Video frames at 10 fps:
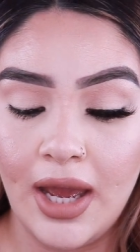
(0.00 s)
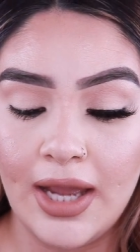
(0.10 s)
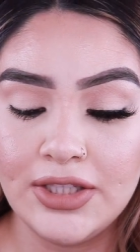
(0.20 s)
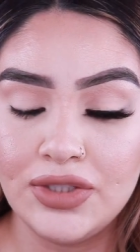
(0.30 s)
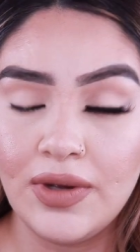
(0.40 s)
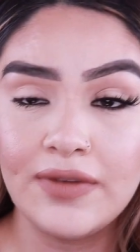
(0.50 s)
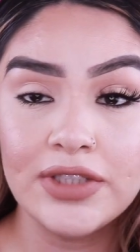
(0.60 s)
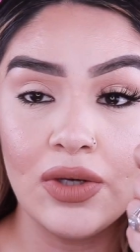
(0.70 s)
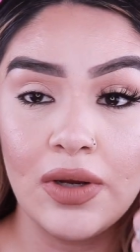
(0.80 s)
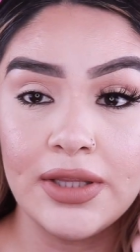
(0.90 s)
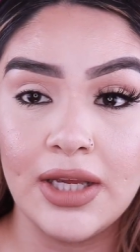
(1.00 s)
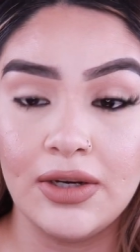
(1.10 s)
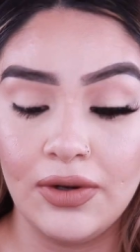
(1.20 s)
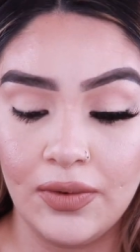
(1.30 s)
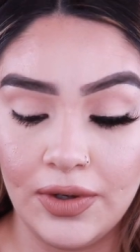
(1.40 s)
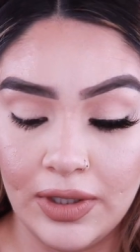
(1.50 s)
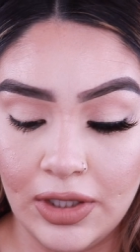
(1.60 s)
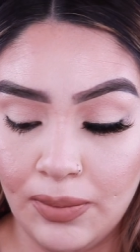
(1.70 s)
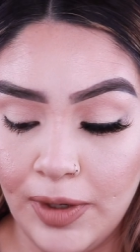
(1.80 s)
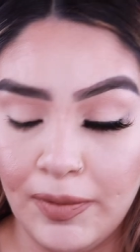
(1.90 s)
I do have to go on the inner corner a
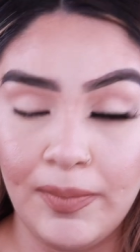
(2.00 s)
little bit,